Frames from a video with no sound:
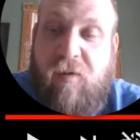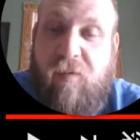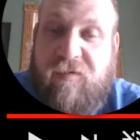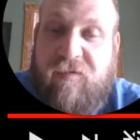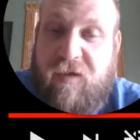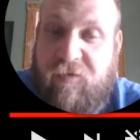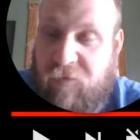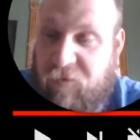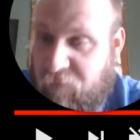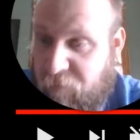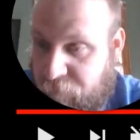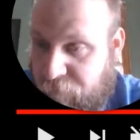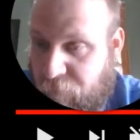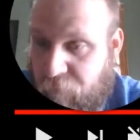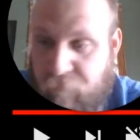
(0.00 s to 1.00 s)
was I
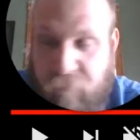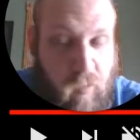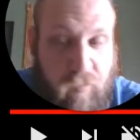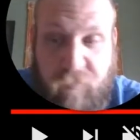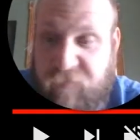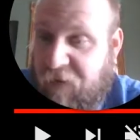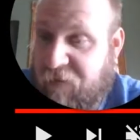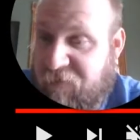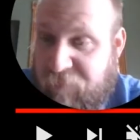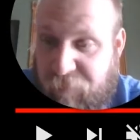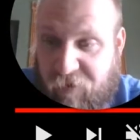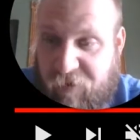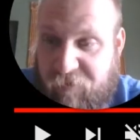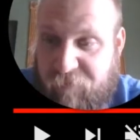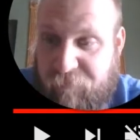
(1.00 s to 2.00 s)
took both sides
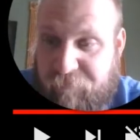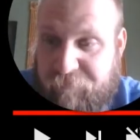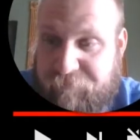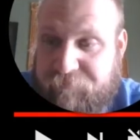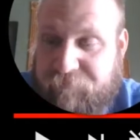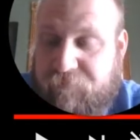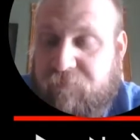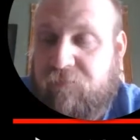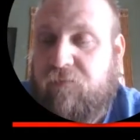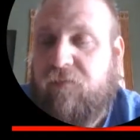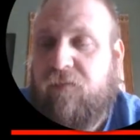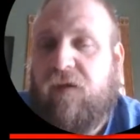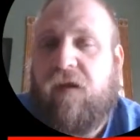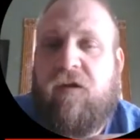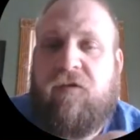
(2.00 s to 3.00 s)
apart,
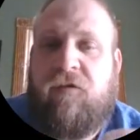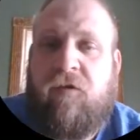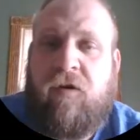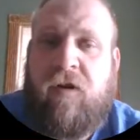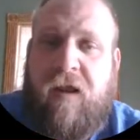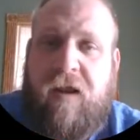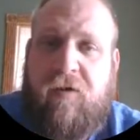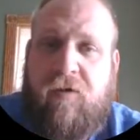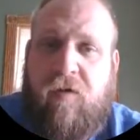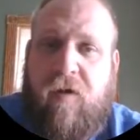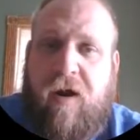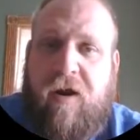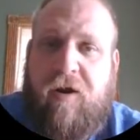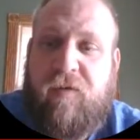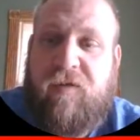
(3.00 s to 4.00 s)
took an angle
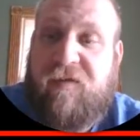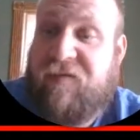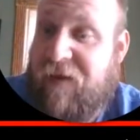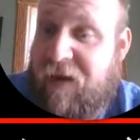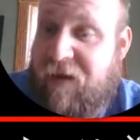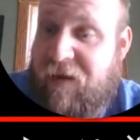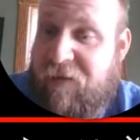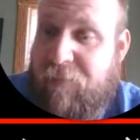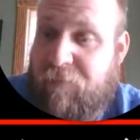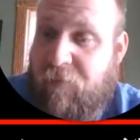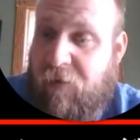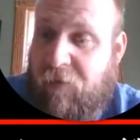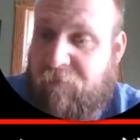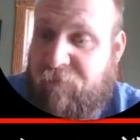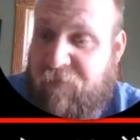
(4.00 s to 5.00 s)
grinder with a sanding
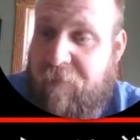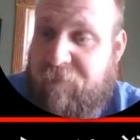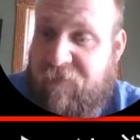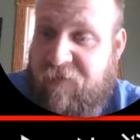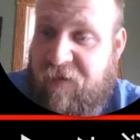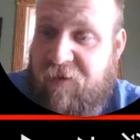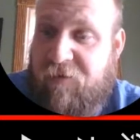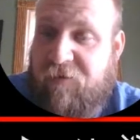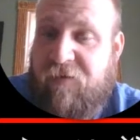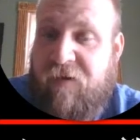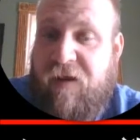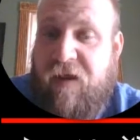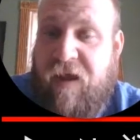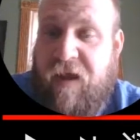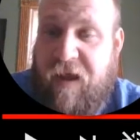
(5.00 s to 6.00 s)
or flap sander,
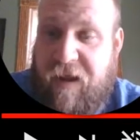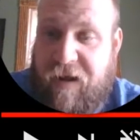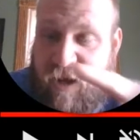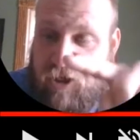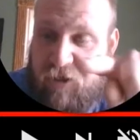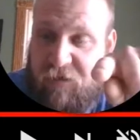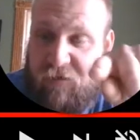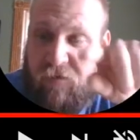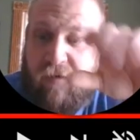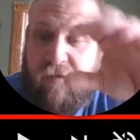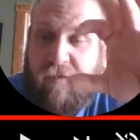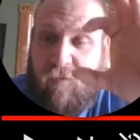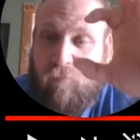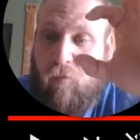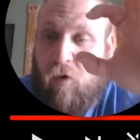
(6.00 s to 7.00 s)
and actually took
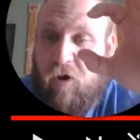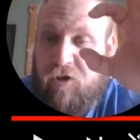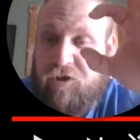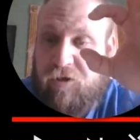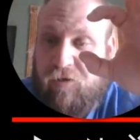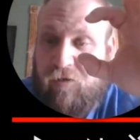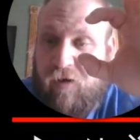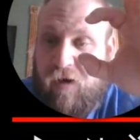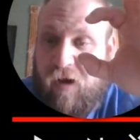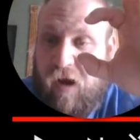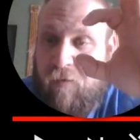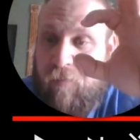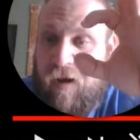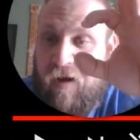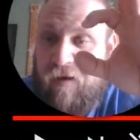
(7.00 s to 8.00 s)
the washer
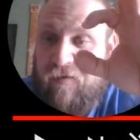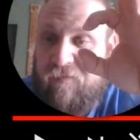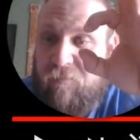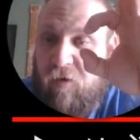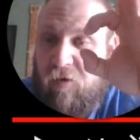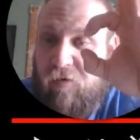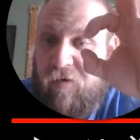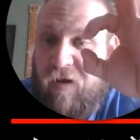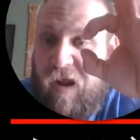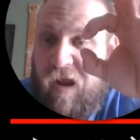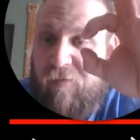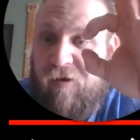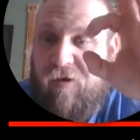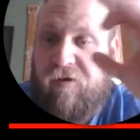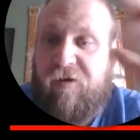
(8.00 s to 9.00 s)
and made it smaller in
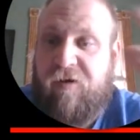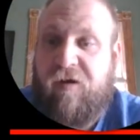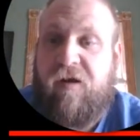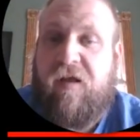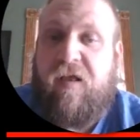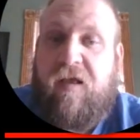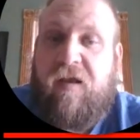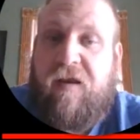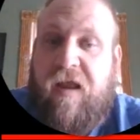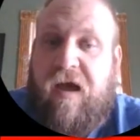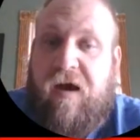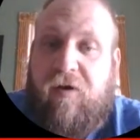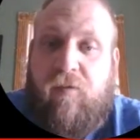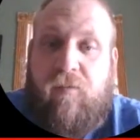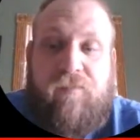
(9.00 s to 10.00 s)
diameter.
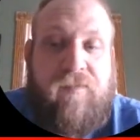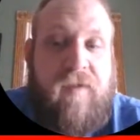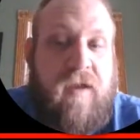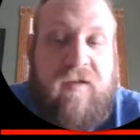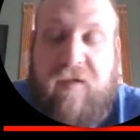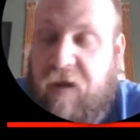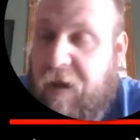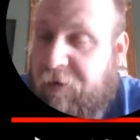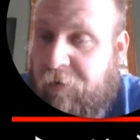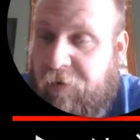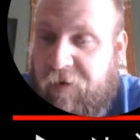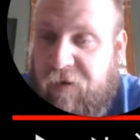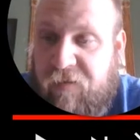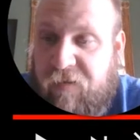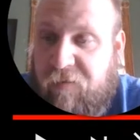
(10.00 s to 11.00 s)
Now, it did not
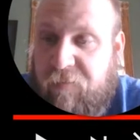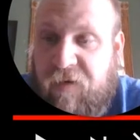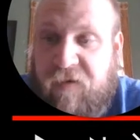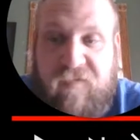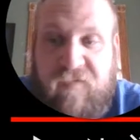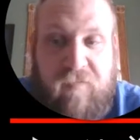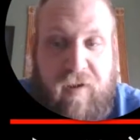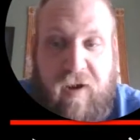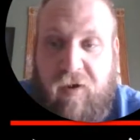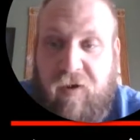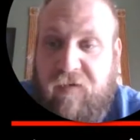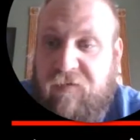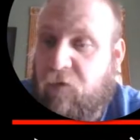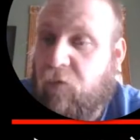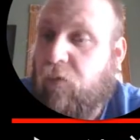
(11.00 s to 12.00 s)
hurt anything because the bearing
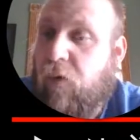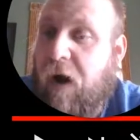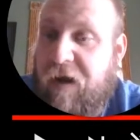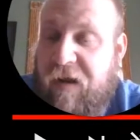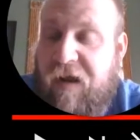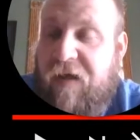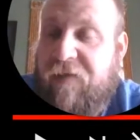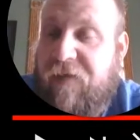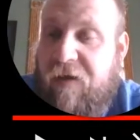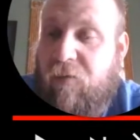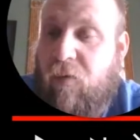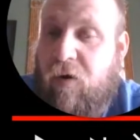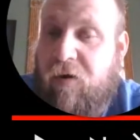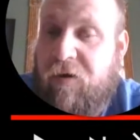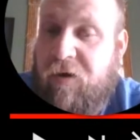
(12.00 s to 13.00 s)
is still riding on that
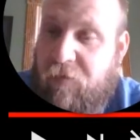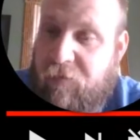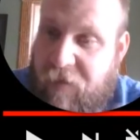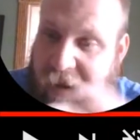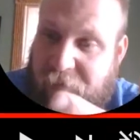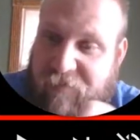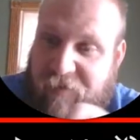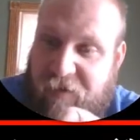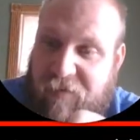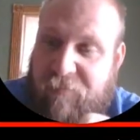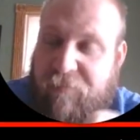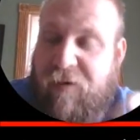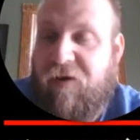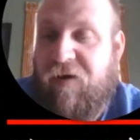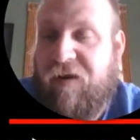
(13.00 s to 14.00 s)
wall, the outside of the
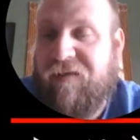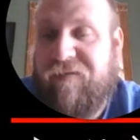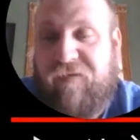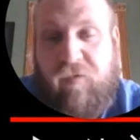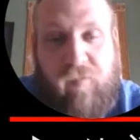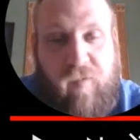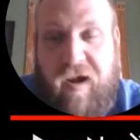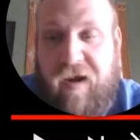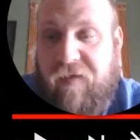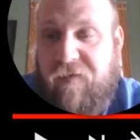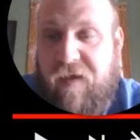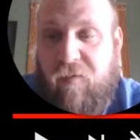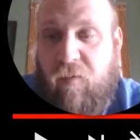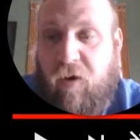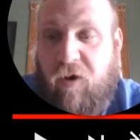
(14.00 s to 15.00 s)
bearing is still riding on
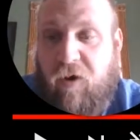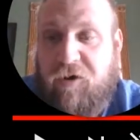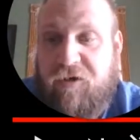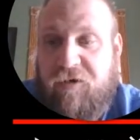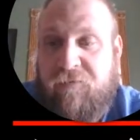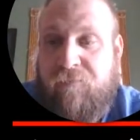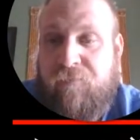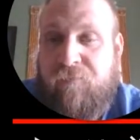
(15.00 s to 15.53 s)
that washer.